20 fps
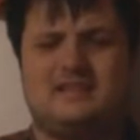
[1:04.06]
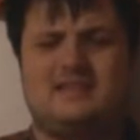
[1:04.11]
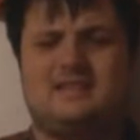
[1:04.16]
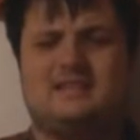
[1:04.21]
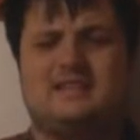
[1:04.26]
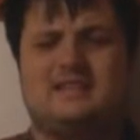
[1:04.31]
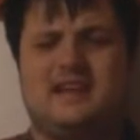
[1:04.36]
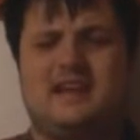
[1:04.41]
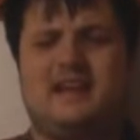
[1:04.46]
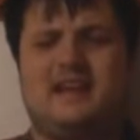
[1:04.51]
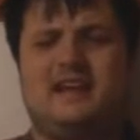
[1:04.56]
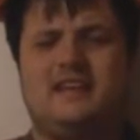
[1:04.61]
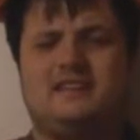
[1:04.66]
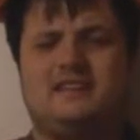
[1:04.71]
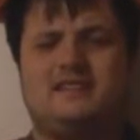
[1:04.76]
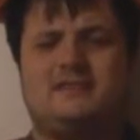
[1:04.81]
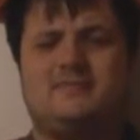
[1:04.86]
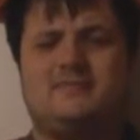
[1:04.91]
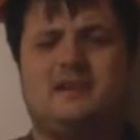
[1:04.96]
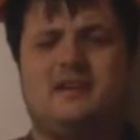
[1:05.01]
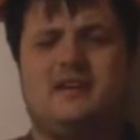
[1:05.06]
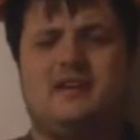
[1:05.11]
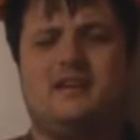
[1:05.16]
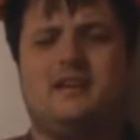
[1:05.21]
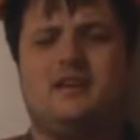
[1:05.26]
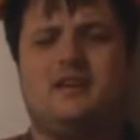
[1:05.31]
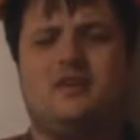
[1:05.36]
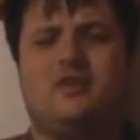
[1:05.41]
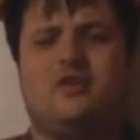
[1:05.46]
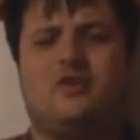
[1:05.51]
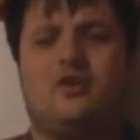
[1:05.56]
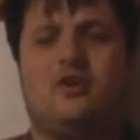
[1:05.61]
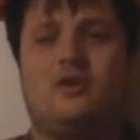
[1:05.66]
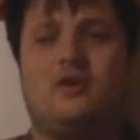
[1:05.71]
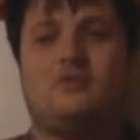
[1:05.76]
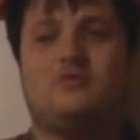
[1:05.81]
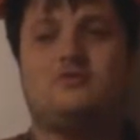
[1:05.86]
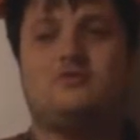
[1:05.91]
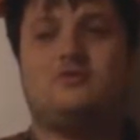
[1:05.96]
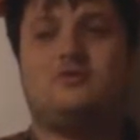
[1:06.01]
the salesman
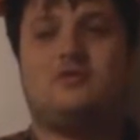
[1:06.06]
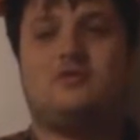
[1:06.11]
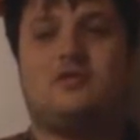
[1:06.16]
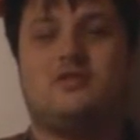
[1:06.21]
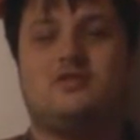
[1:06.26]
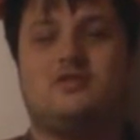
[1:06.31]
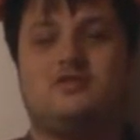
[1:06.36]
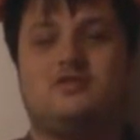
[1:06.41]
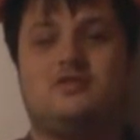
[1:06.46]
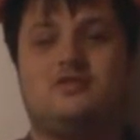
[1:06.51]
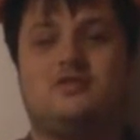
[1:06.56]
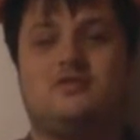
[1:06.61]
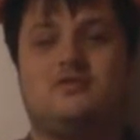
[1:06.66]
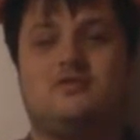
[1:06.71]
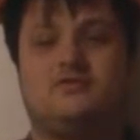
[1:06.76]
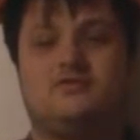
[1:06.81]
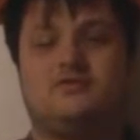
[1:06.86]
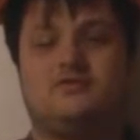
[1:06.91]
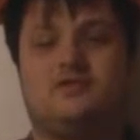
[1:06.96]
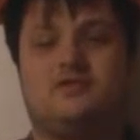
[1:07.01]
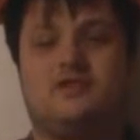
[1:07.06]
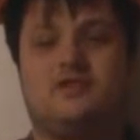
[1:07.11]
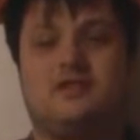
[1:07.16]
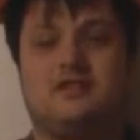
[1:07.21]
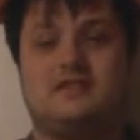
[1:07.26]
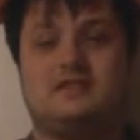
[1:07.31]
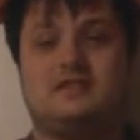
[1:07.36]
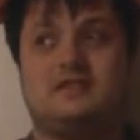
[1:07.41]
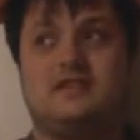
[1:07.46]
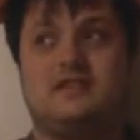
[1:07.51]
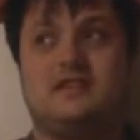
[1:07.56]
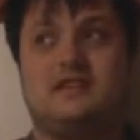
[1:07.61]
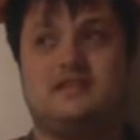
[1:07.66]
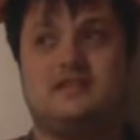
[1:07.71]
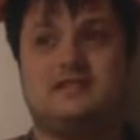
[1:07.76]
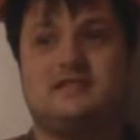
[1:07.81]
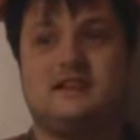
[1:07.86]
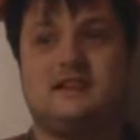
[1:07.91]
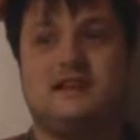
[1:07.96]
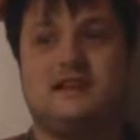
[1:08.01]
comes to the conclusion that she
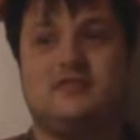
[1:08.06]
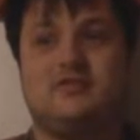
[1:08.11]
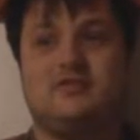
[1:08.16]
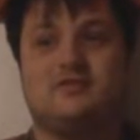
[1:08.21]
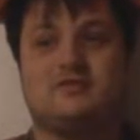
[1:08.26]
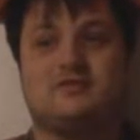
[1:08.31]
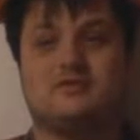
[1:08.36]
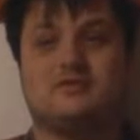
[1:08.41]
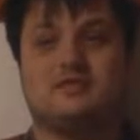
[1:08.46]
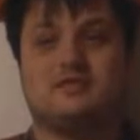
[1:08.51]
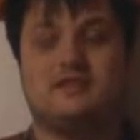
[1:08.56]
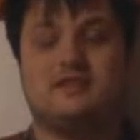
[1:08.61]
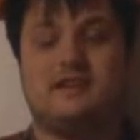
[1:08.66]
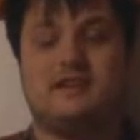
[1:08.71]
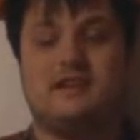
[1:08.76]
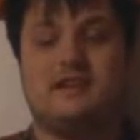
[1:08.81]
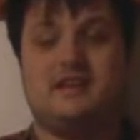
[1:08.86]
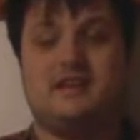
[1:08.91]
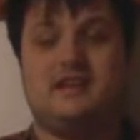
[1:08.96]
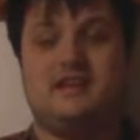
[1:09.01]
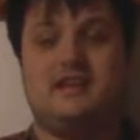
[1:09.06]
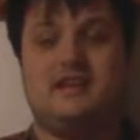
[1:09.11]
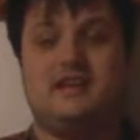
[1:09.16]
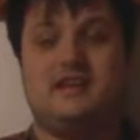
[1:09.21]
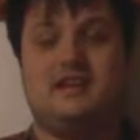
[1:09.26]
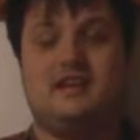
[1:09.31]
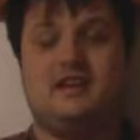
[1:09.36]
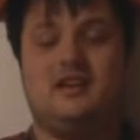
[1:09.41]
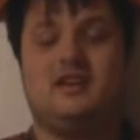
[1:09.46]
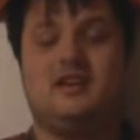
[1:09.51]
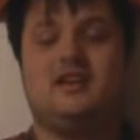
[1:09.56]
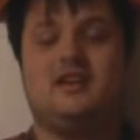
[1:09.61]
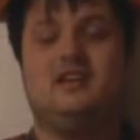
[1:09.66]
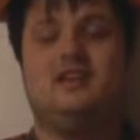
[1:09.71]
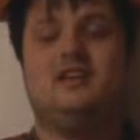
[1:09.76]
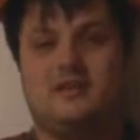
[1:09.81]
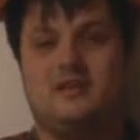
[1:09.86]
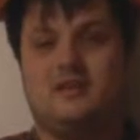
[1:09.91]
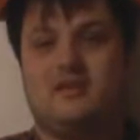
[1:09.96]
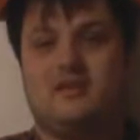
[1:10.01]
is trying to steal
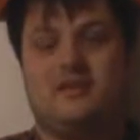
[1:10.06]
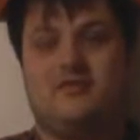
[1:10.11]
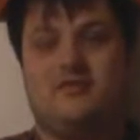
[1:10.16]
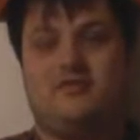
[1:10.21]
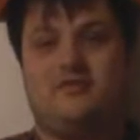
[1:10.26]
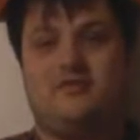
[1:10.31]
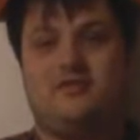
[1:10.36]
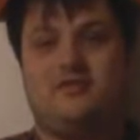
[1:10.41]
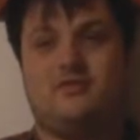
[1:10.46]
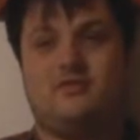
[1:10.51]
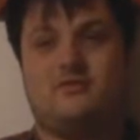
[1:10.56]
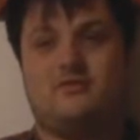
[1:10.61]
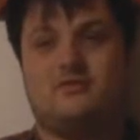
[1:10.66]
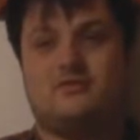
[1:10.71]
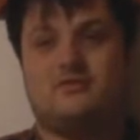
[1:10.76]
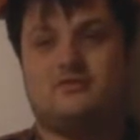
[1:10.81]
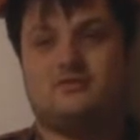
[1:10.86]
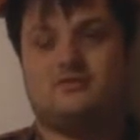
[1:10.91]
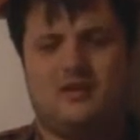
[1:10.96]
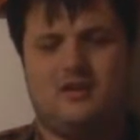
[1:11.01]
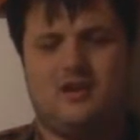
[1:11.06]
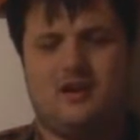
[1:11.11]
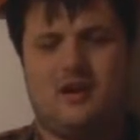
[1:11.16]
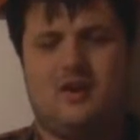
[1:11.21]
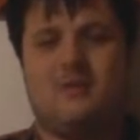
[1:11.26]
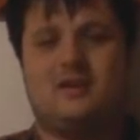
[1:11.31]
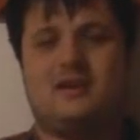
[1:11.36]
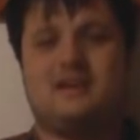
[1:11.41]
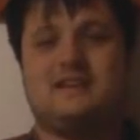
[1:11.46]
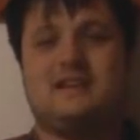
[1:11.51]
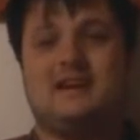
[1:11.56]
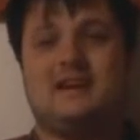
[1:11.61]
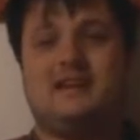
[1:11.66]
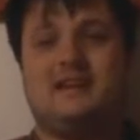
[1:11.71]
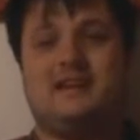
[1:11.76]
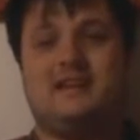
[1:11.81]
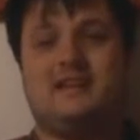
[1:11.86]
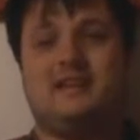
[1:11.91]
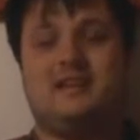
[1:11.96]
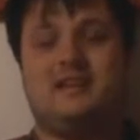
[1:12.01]
the fruits. How
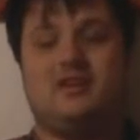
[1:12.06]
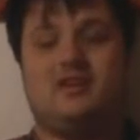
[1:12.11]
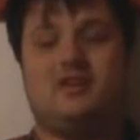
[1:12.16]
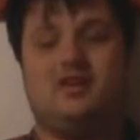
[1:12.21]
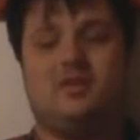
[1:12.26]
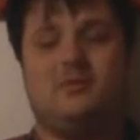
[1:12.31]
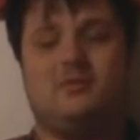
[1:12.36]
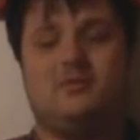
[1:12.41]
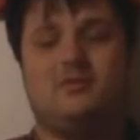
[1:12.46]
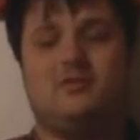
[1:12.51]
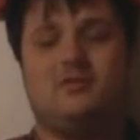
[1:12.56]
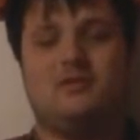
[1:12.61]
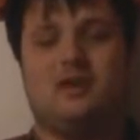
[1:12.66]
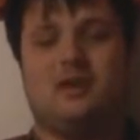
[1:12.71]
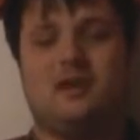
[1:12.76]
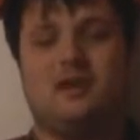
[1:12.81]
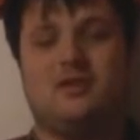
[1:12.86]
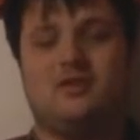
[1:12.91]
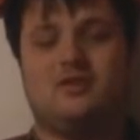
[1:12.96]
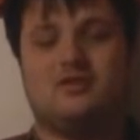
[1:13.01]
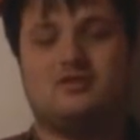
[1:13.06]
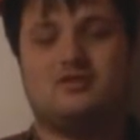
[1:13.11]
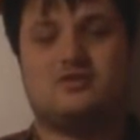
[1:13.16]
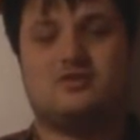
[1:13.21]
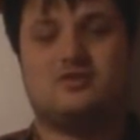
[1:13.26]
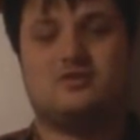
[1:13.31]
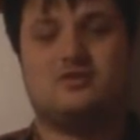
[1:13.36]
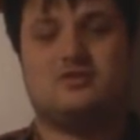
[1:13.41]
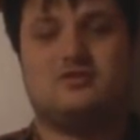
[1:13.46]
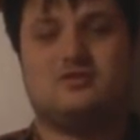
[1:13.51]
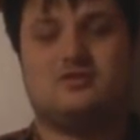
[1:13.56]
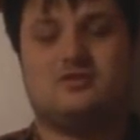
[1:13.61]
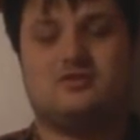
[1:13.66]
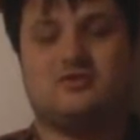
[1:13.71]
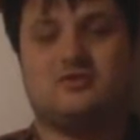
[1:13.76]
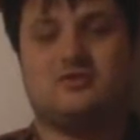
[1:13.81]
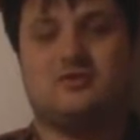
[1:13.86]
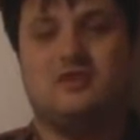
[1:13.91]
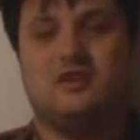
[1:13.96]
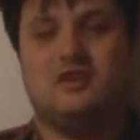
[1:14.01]
exactly did he come to that
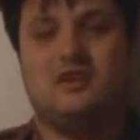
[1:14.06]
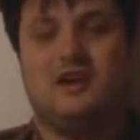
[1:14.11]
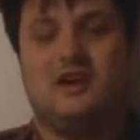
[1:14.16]
conclusion?